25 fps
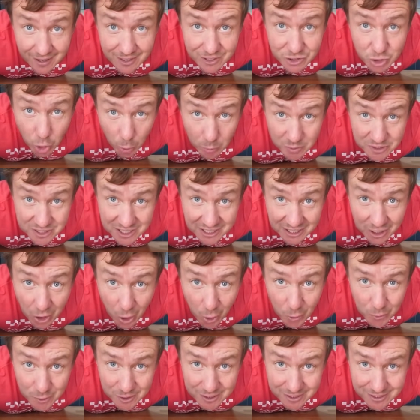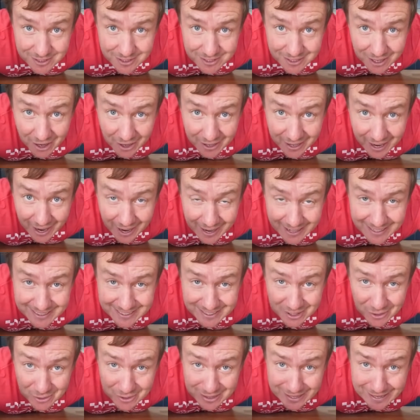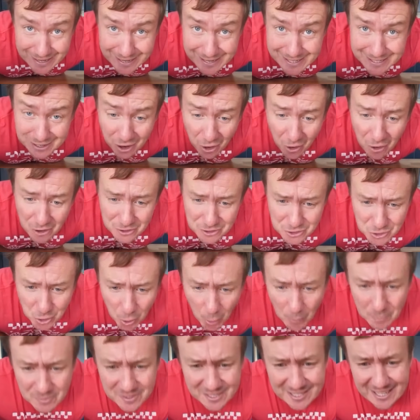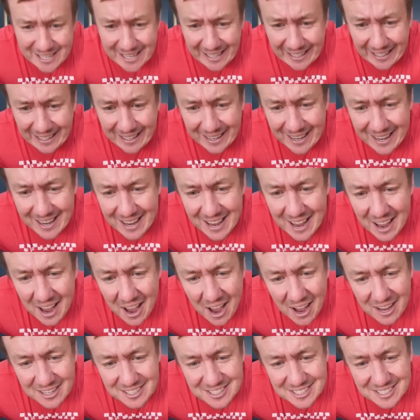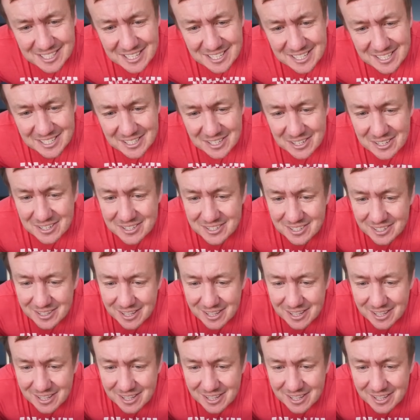Chopstick holders. Okay, so these are chopstick assistants.